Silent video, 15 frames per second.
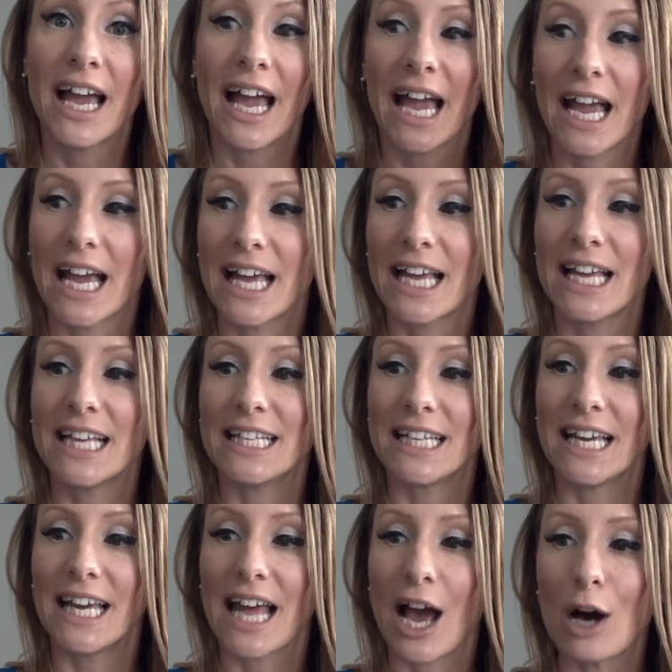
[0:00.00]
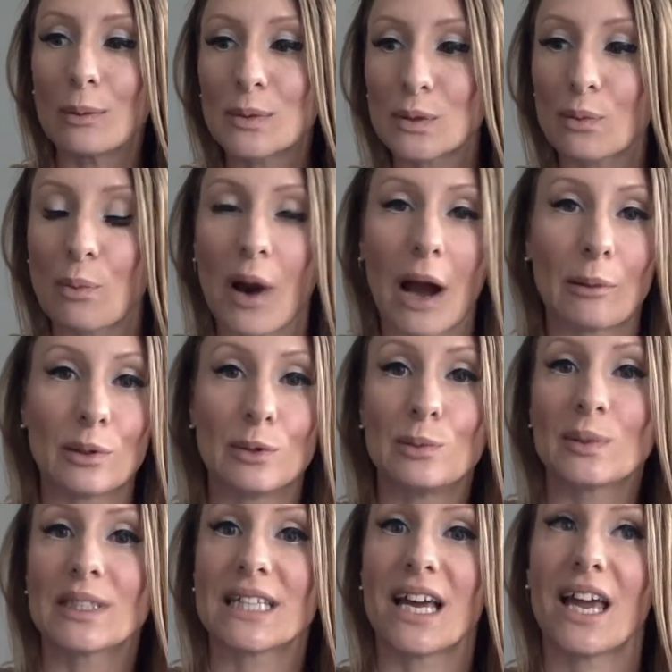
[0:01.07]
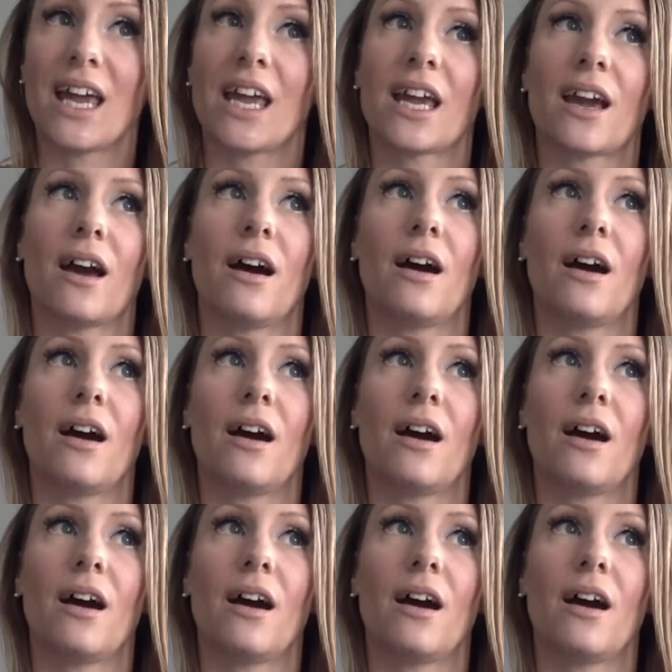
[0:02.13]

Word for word: and it helps with problems like